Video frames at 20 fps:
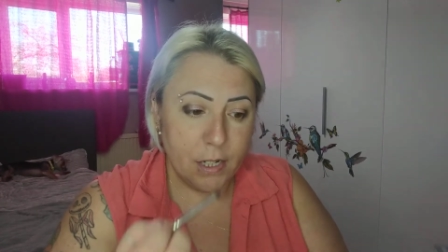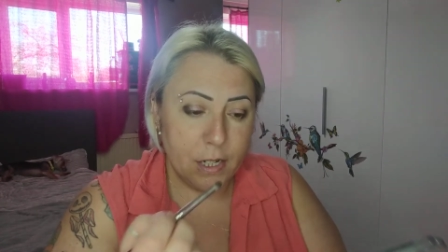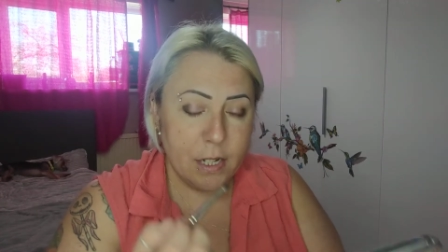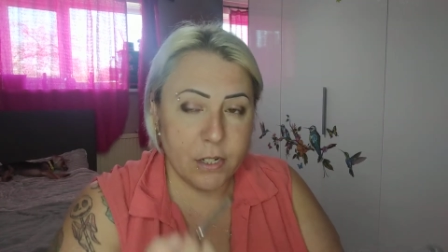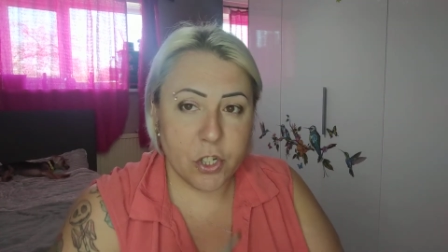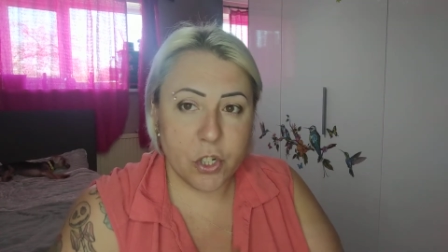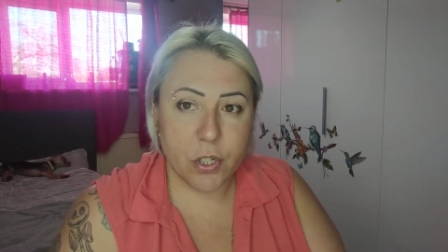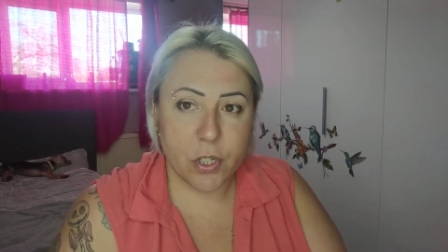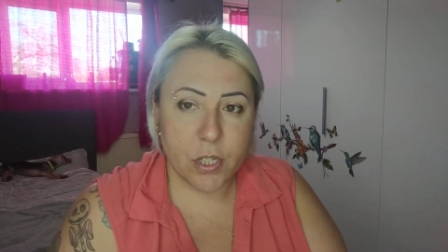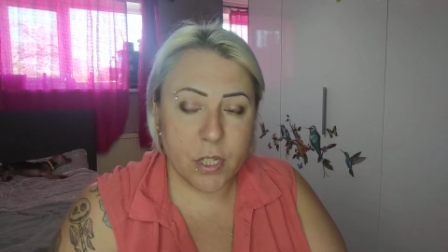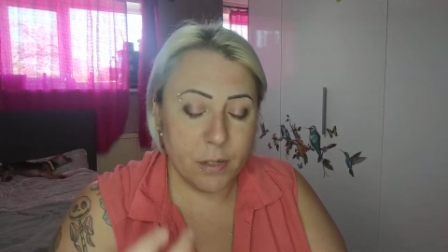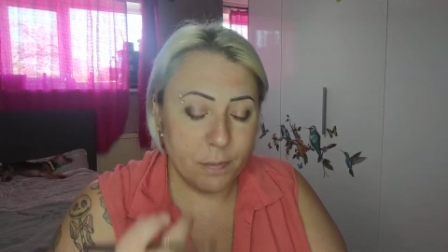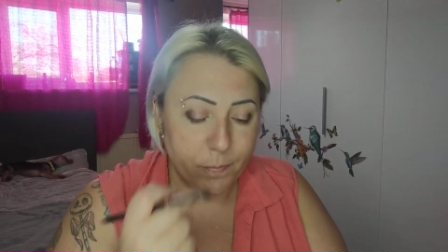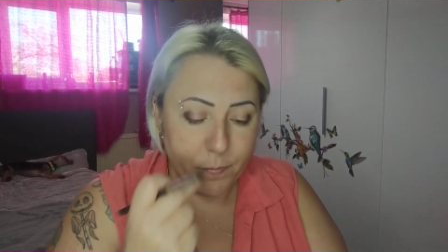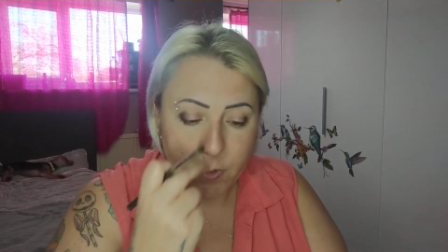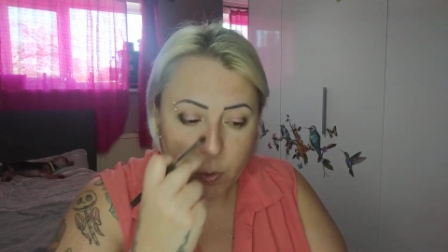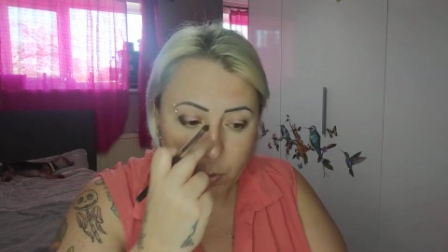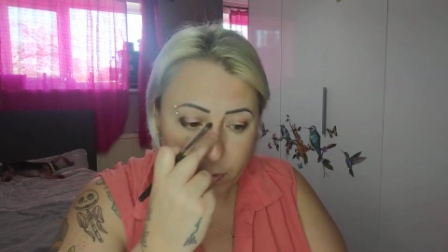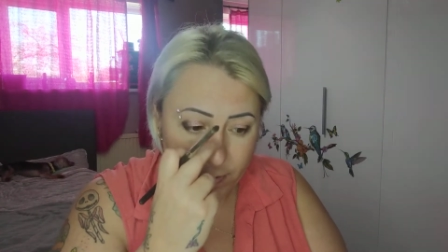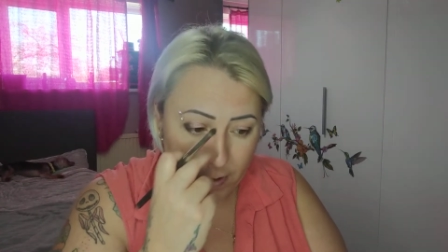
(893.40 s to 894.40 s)

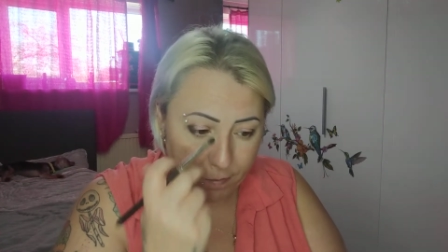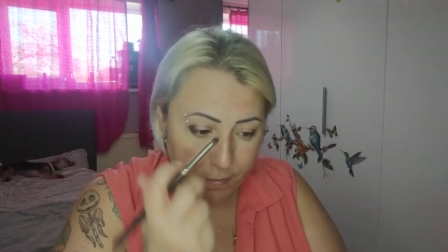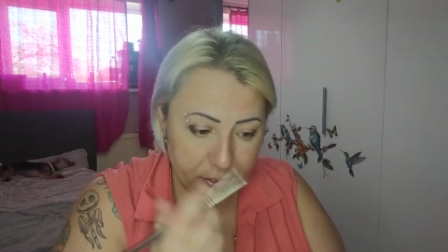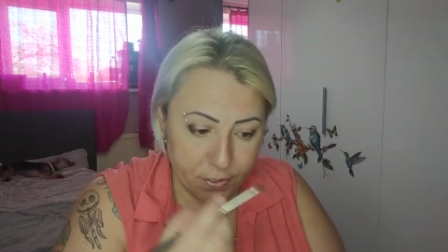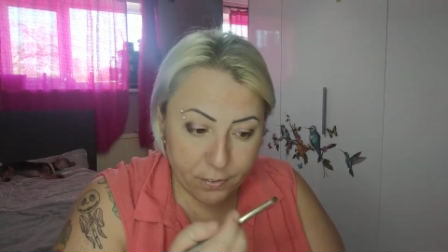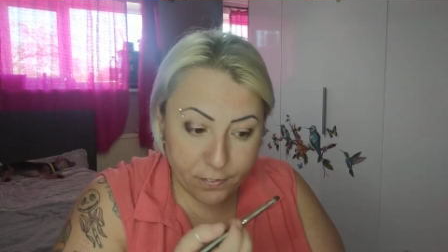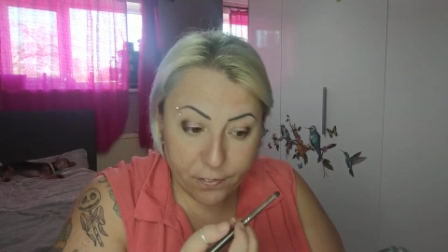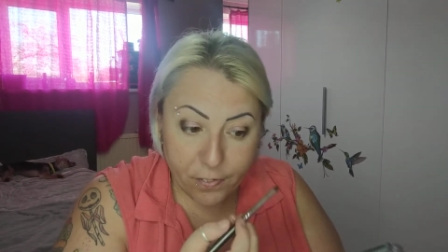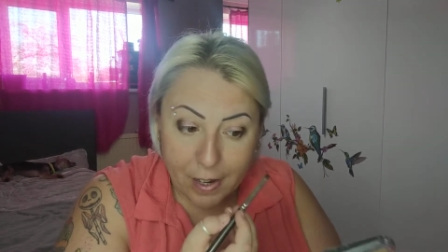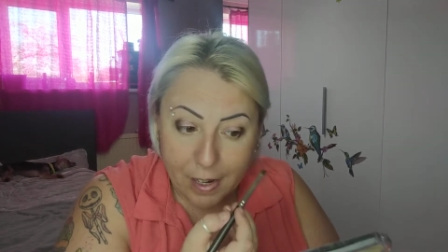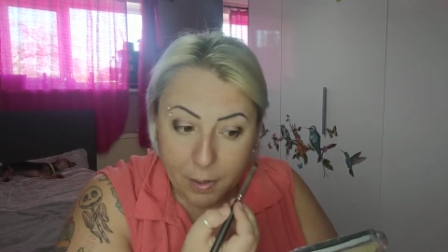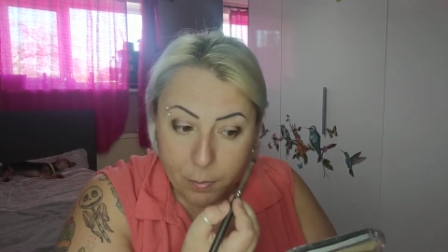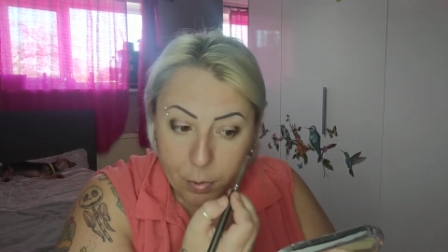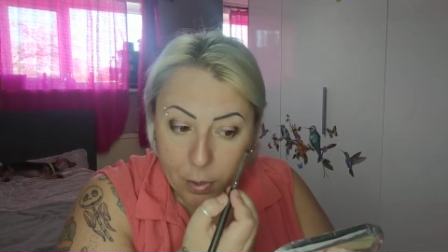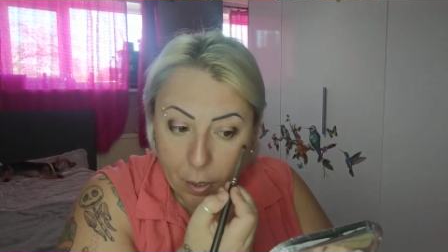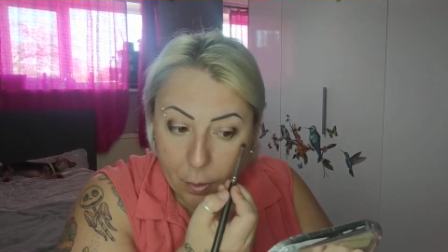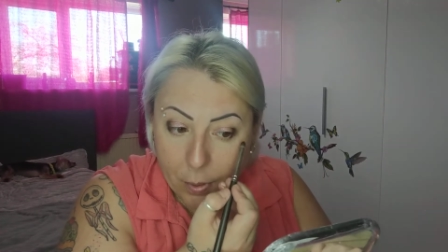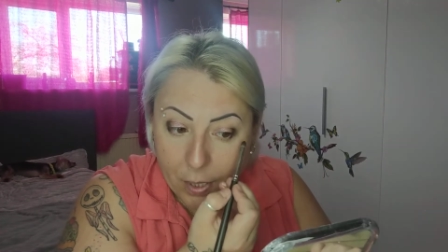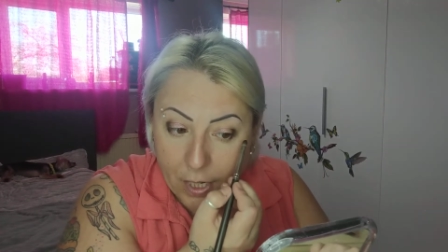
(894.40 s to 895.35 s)
With having the fibro,